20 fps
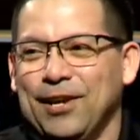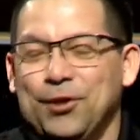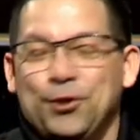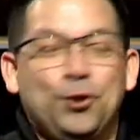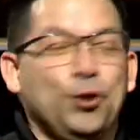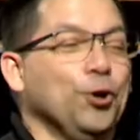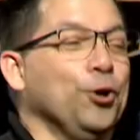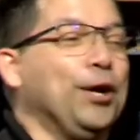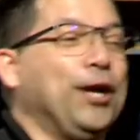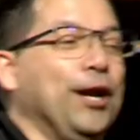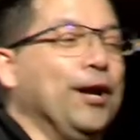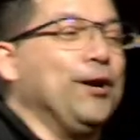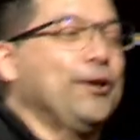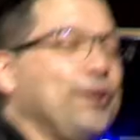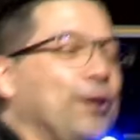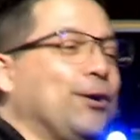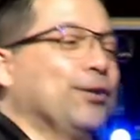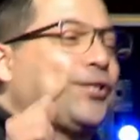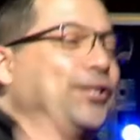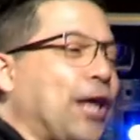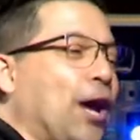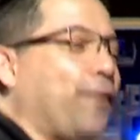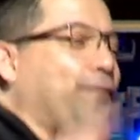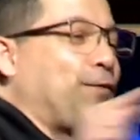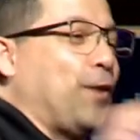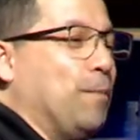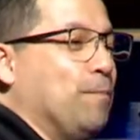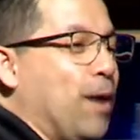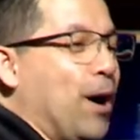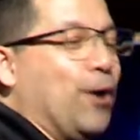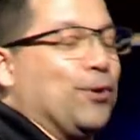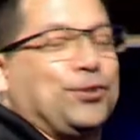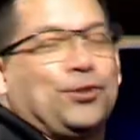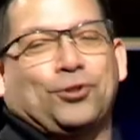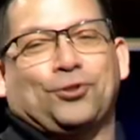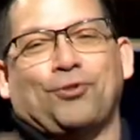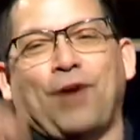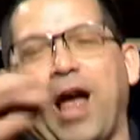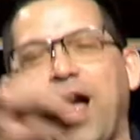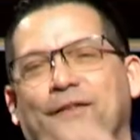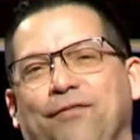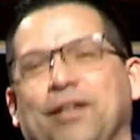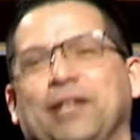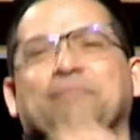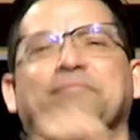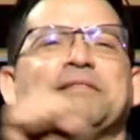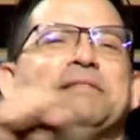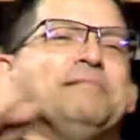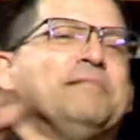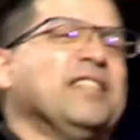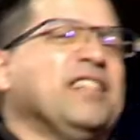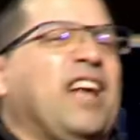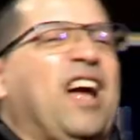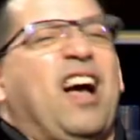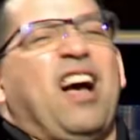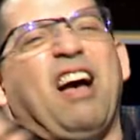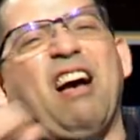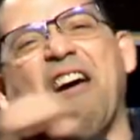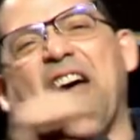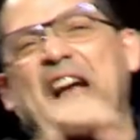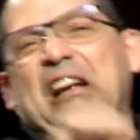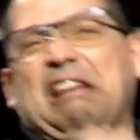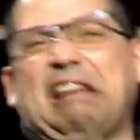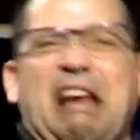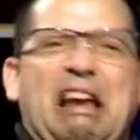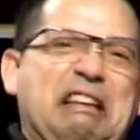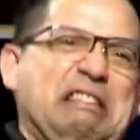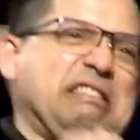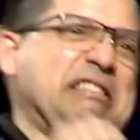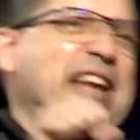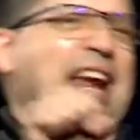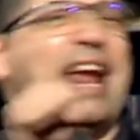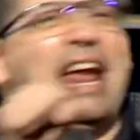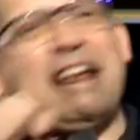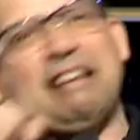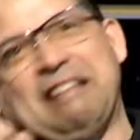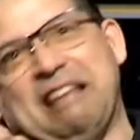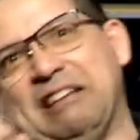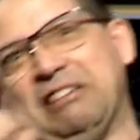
you hear yourself the most. You're driving. oh, I can't stand this